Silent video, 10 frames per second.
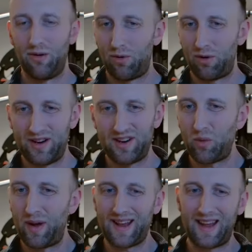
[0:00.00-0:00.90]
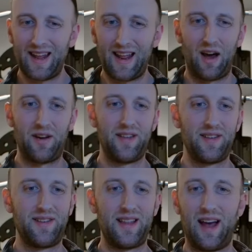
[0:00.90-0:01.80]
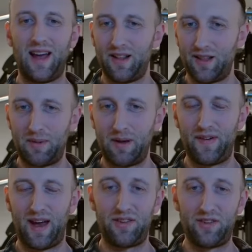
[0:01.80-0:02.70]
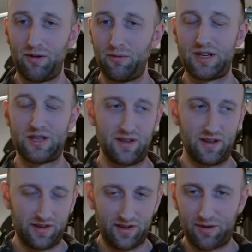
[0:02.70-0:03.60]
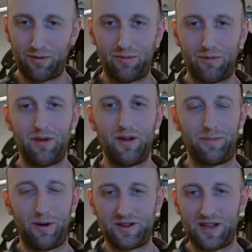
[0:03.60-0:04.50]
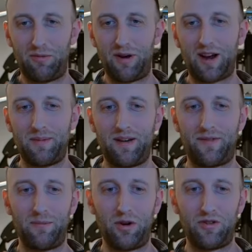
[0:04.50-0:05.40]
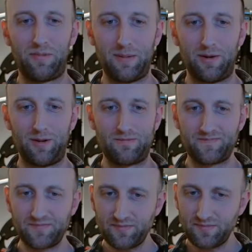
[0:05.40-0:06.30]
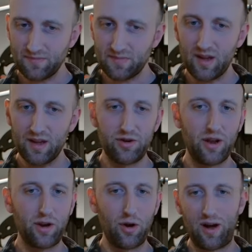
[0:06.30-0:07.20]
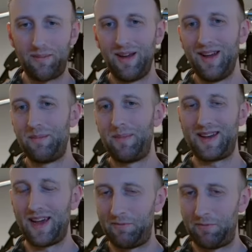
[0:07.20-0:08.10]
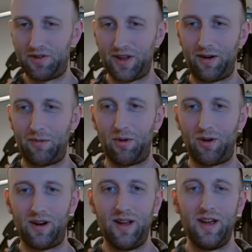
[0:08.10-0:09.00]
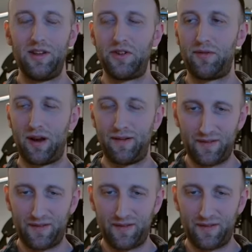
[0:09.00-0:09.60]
or you just want to get out of this diet a little bit faster, which this is the approach that I recommend for most people, you could go up by 10% or more. So if you're at